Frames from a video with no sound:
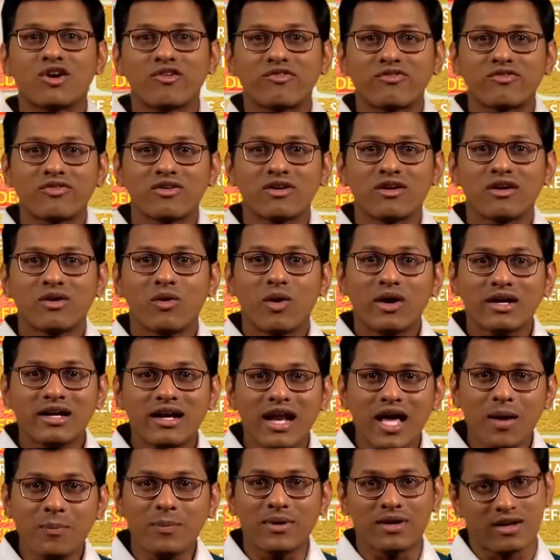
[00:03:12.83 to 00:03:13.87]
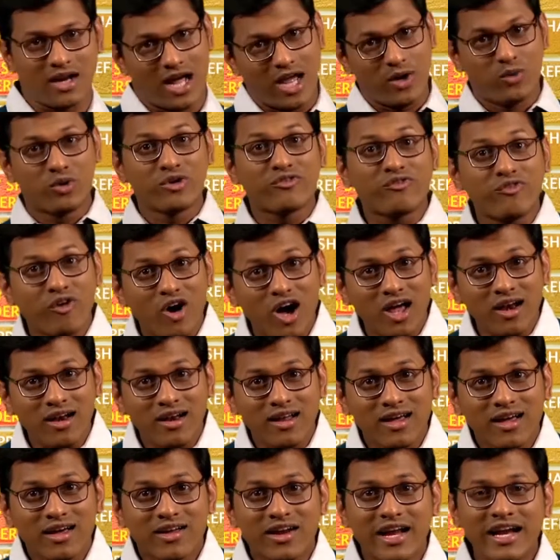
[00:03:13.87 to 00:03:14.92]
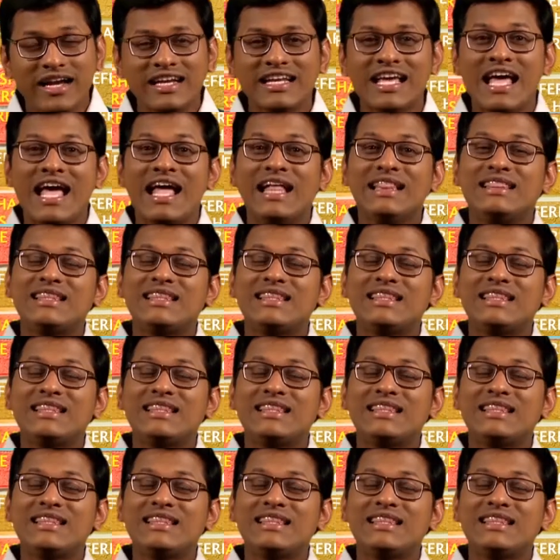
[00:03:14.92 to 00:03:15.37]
off, what will happen? I would fall, right?